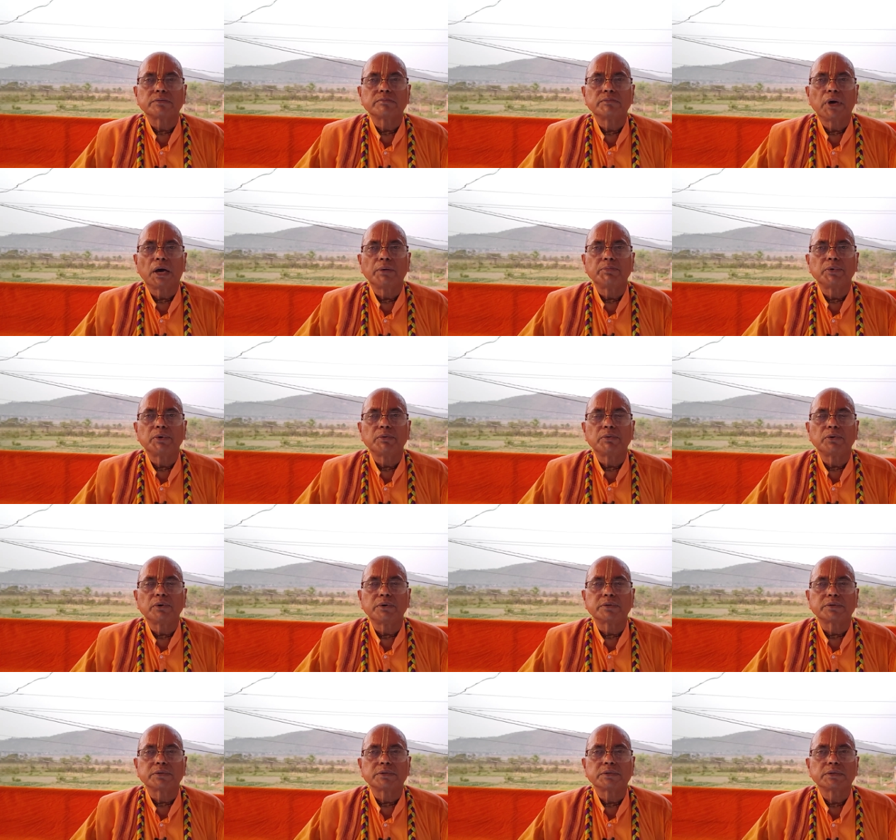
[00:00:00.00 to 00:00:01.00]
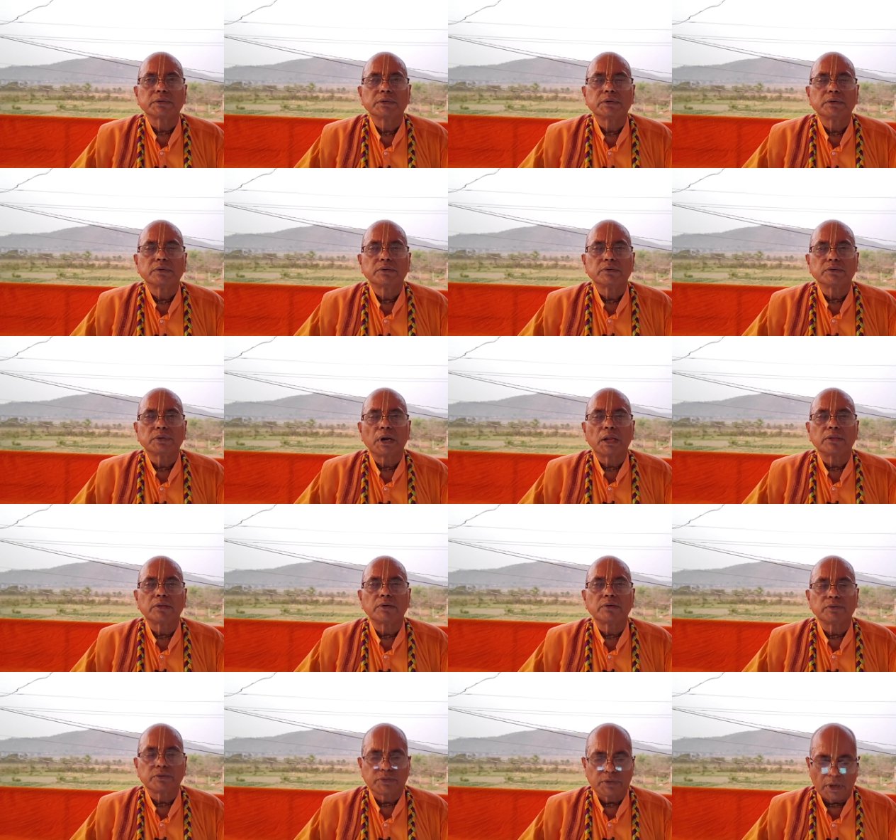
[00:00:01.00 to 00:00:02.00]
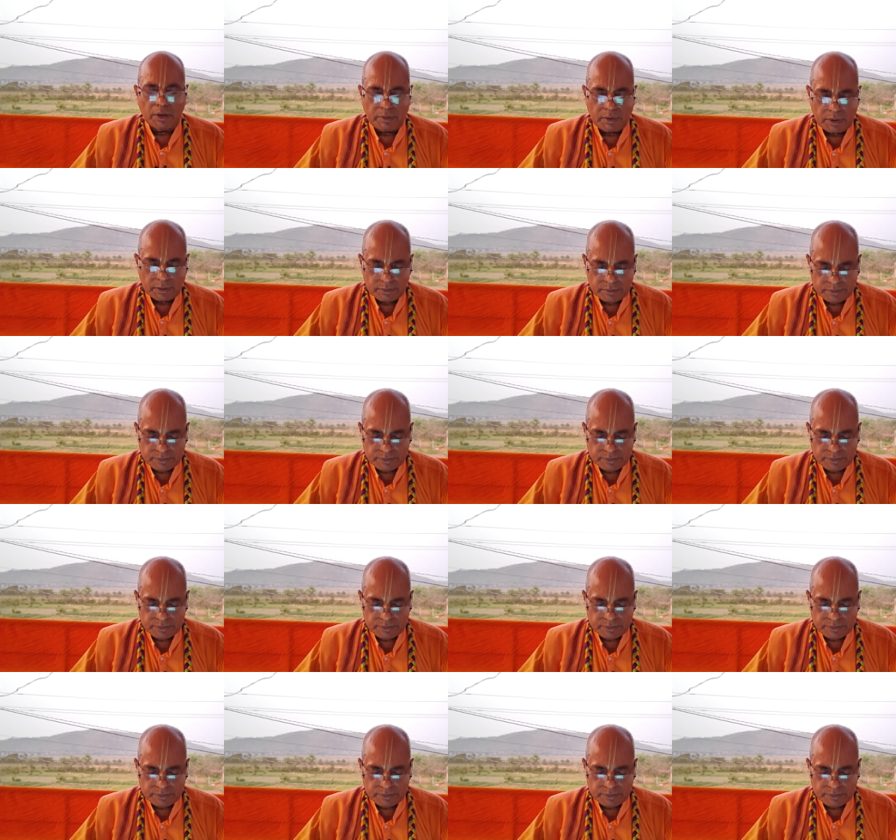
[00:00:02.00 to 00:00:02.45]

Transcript: Mahaprabhu quotes to Sanatana Goswami.